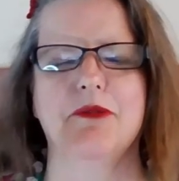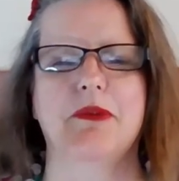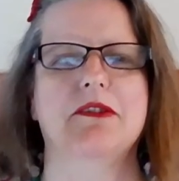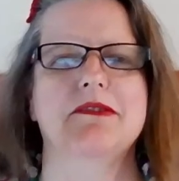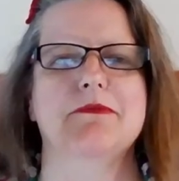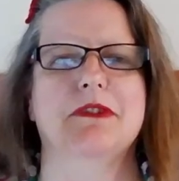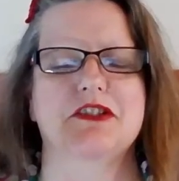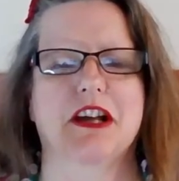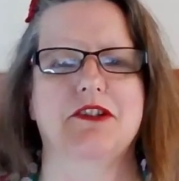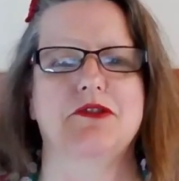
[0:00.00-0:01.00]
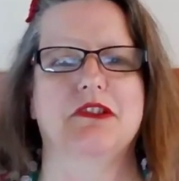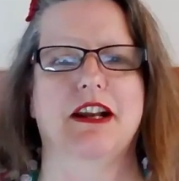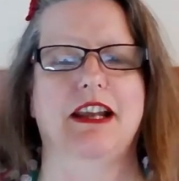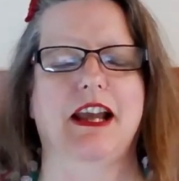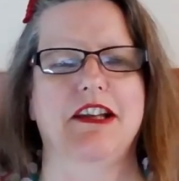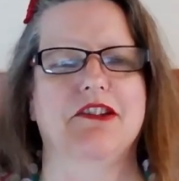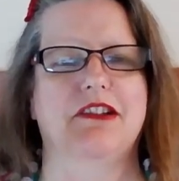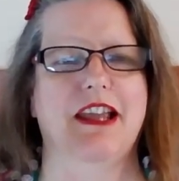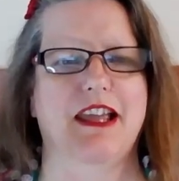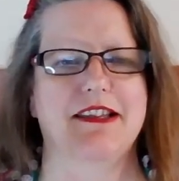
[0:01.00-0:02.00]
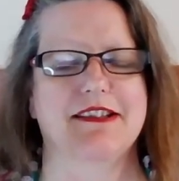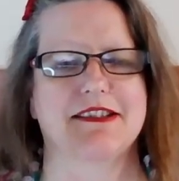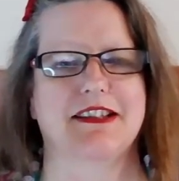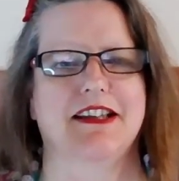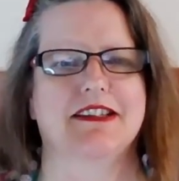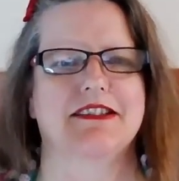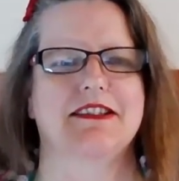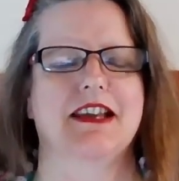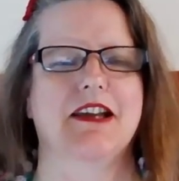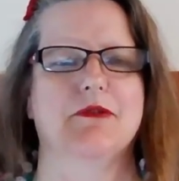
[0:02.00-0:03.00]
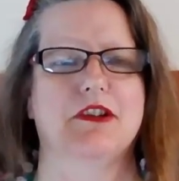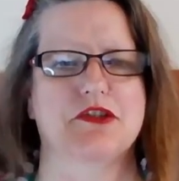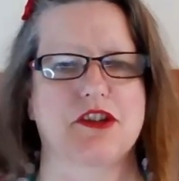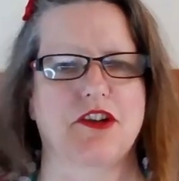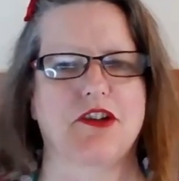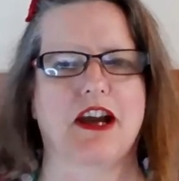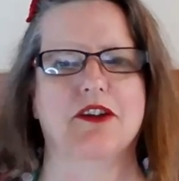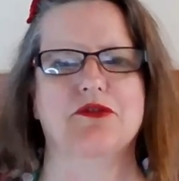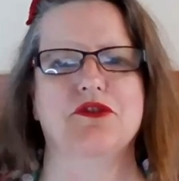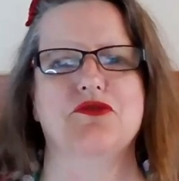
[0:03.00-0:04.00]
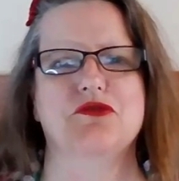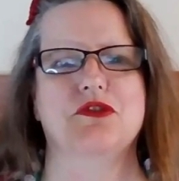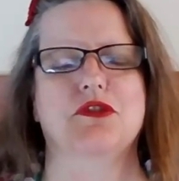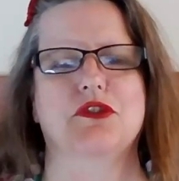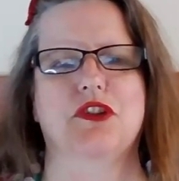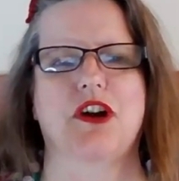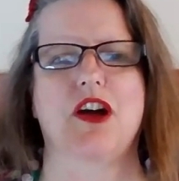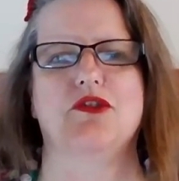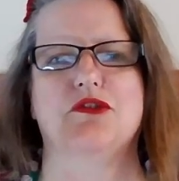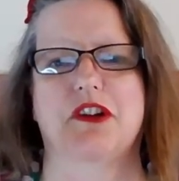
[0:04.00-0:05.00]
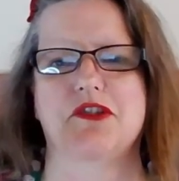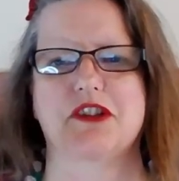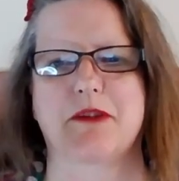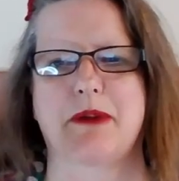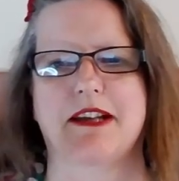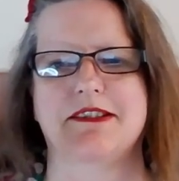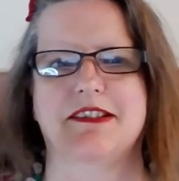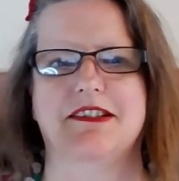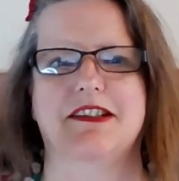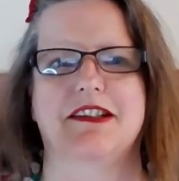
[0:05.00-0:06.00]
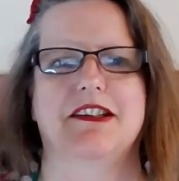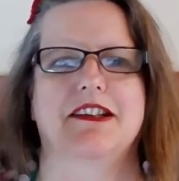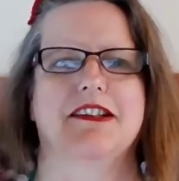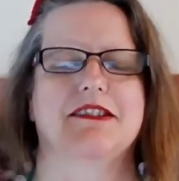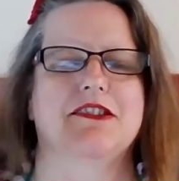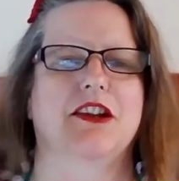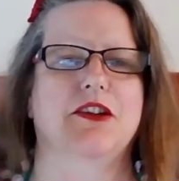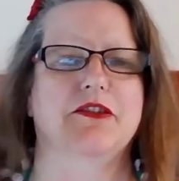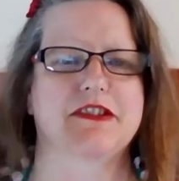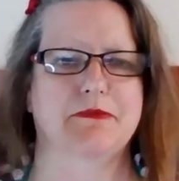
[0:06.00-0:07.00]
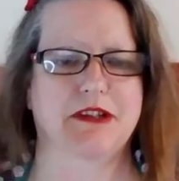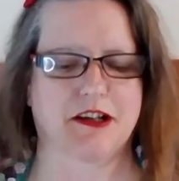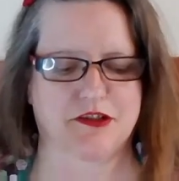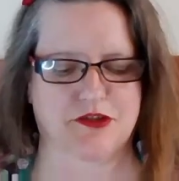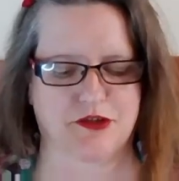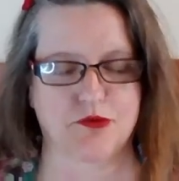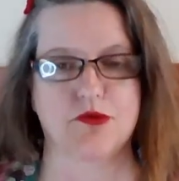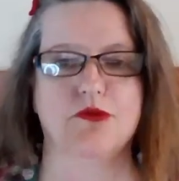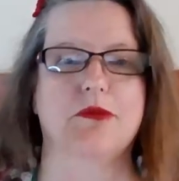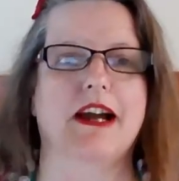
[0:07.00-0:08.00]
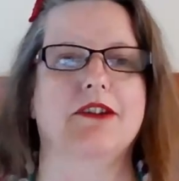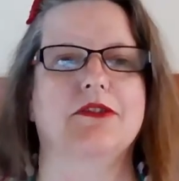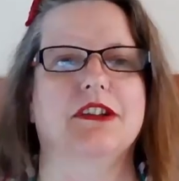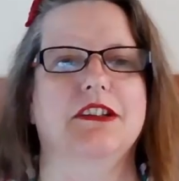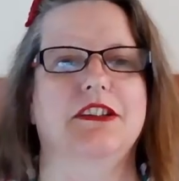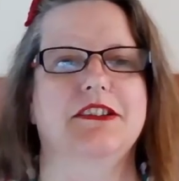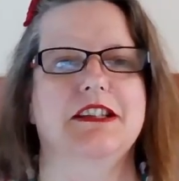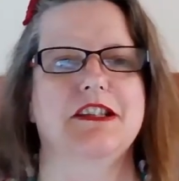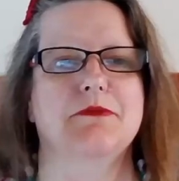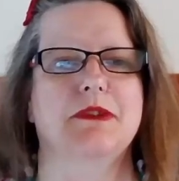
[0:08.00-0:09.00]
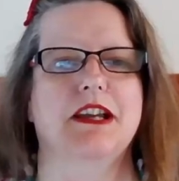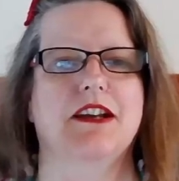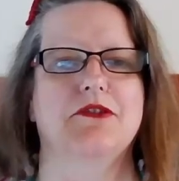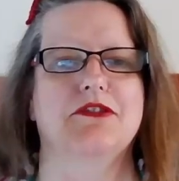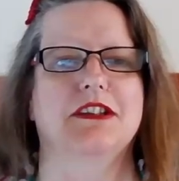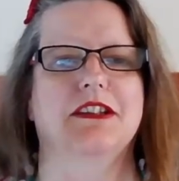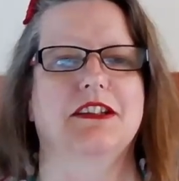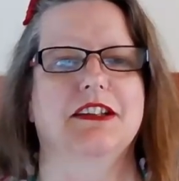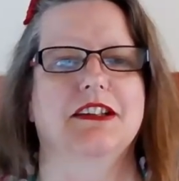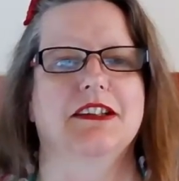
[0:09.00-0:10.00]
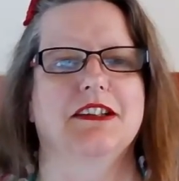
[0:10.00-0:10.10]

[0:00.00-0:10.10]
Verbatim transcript: Hi, welcome to my channel, Granie Anie Creates. Today I'm going to show you how to draw your own crochet pattern. So if somebody asks you, oh wow, can you teach me how to